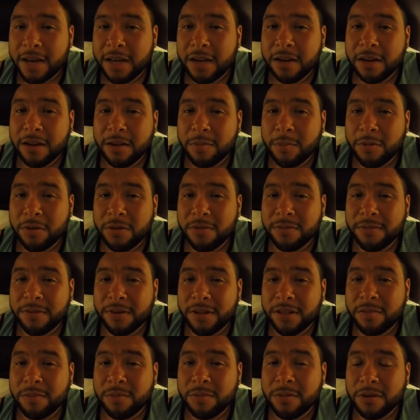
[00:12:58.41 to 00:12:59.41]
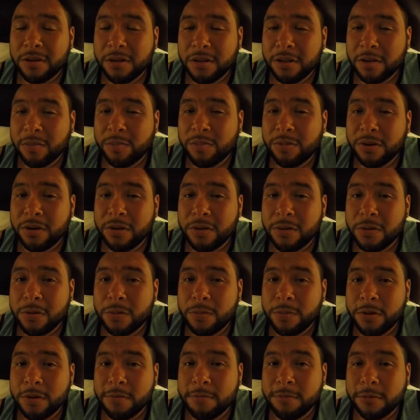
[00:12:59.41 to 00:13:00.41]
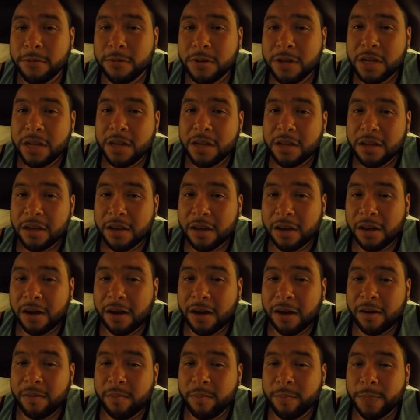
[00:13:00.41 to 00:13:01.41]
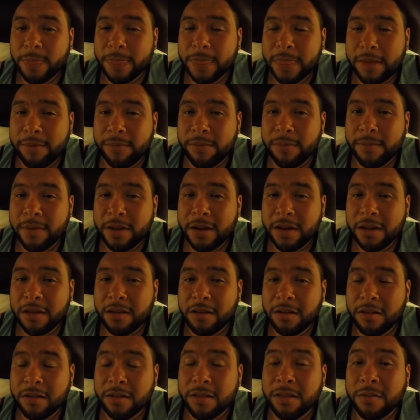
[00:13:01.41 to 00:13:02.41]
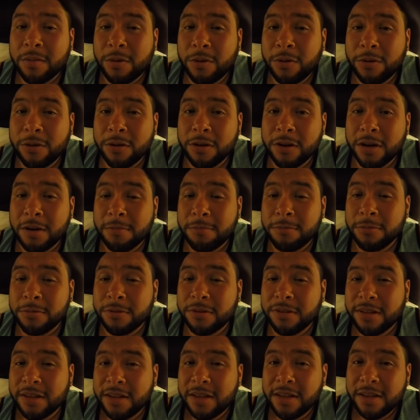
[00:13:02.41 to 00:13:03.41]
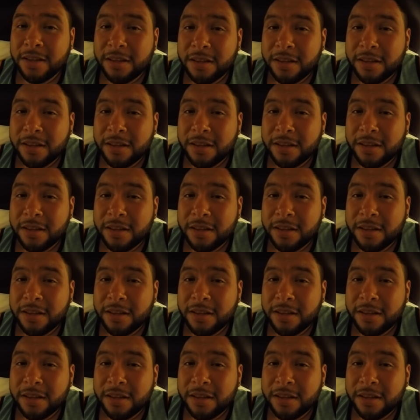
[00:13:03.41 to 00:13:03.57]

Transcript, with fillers: Added them on Facebook. They're pretty cool people. Um, then we met uh, some older couples.